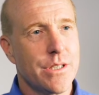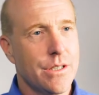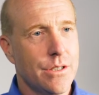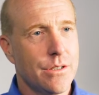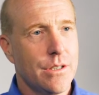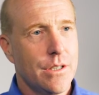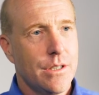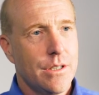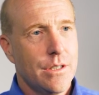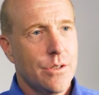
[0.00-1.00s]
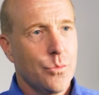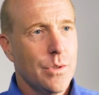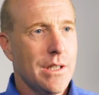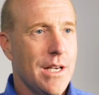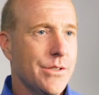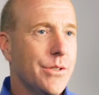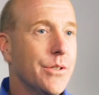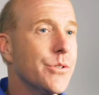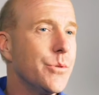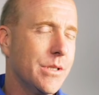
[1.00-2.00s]
ill, we lost her to
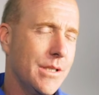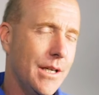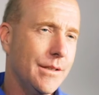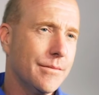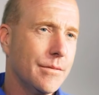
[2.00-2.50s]
suicide.